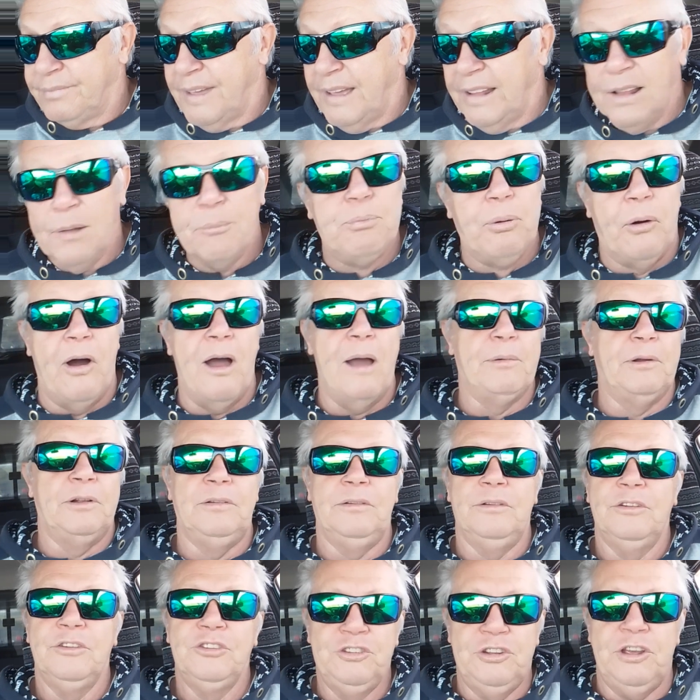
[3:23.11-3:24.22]
in the
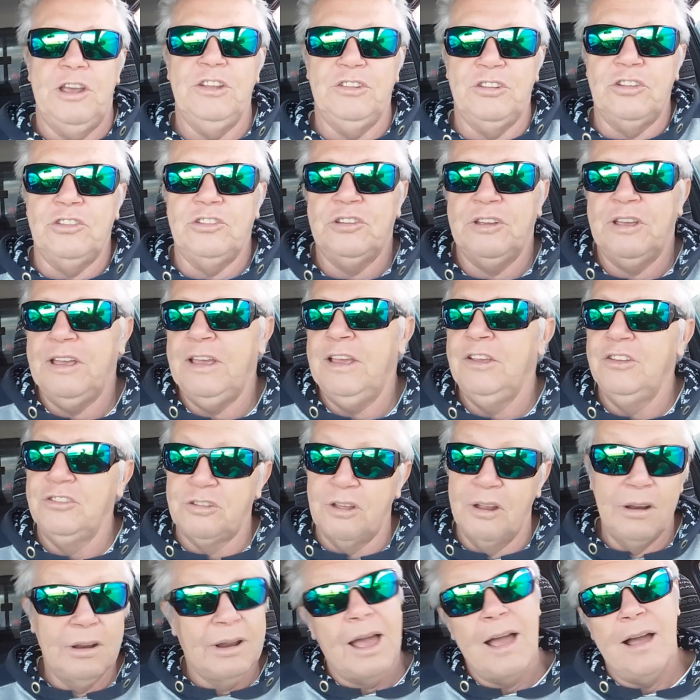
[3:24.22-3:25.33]
Bible, Jesus is
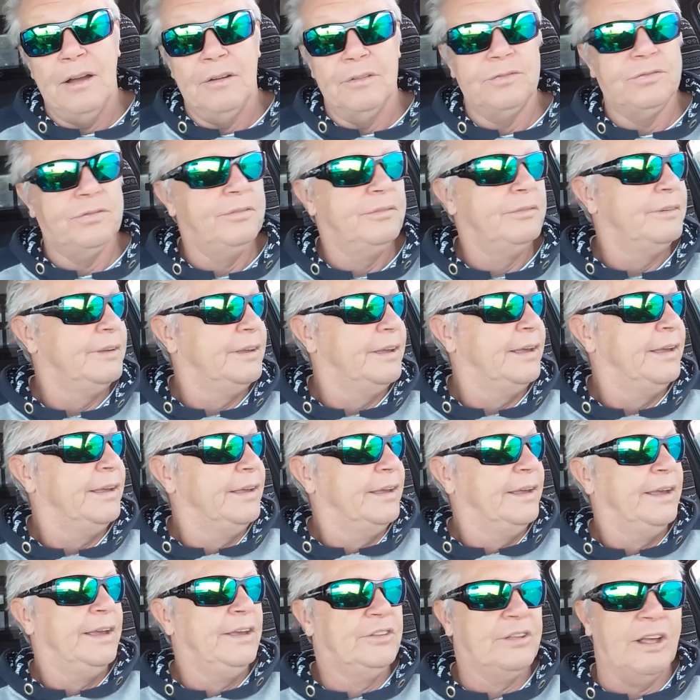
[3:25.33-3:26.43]
love.
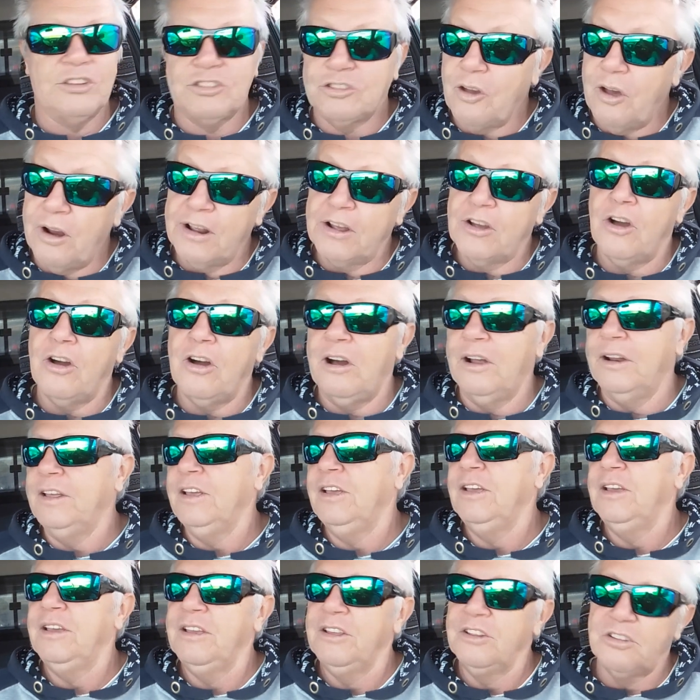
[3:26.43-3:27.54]
He's that side of God.
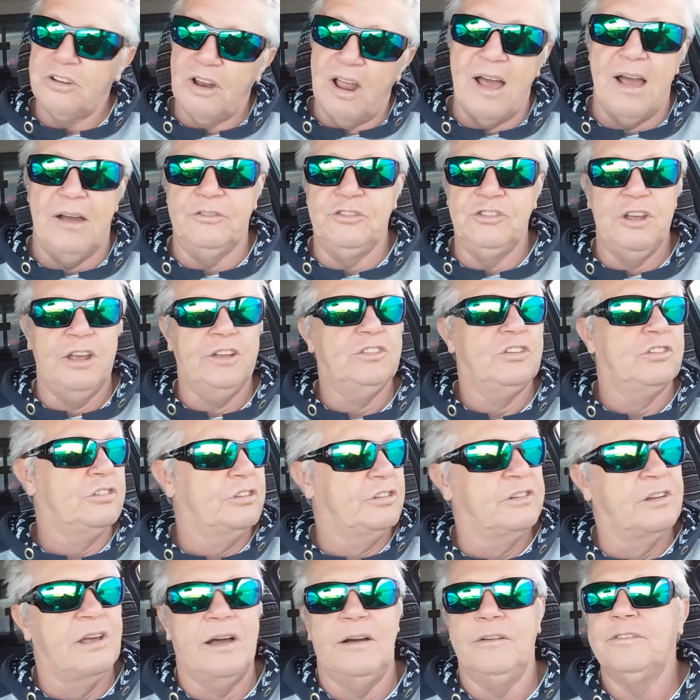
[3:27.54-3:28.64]
He is love. Jesus
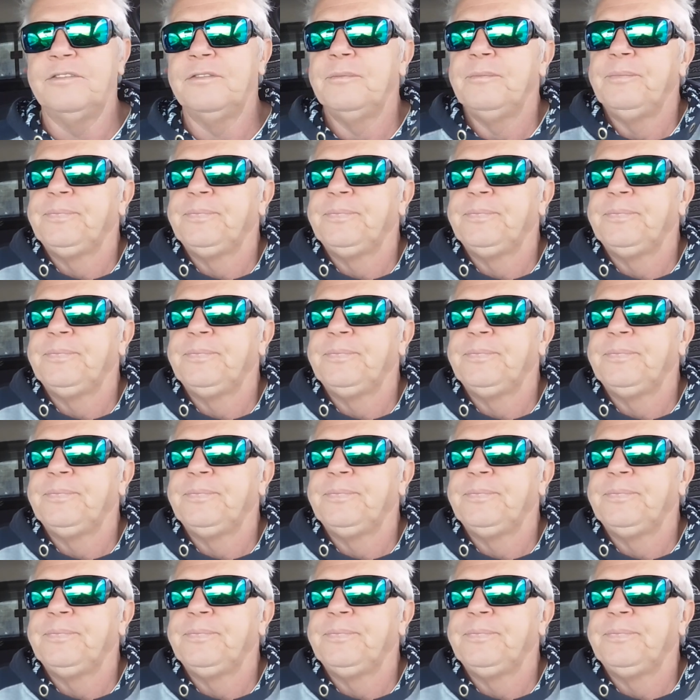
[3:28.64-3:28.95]
is love.